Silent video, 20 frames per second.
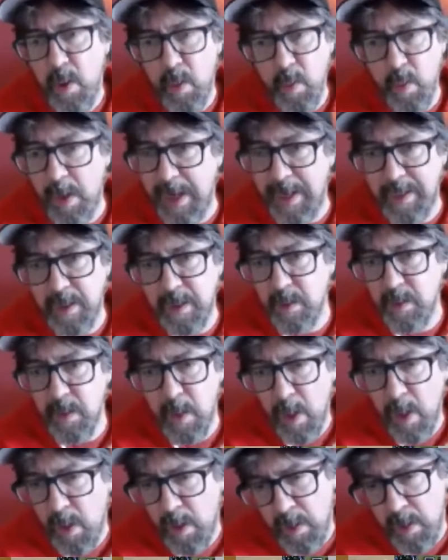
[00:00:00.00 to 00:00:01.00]

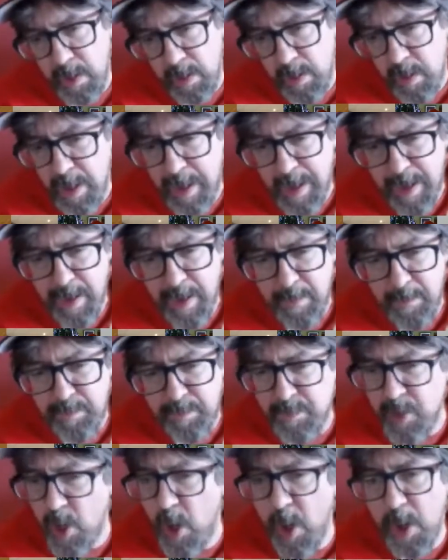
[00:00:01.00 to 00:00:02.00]
when
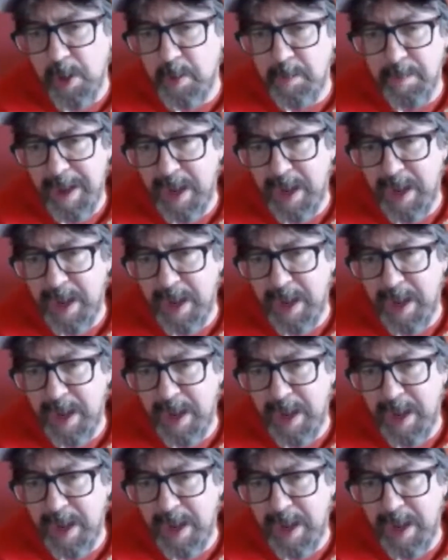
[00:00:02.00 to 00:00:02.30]
talking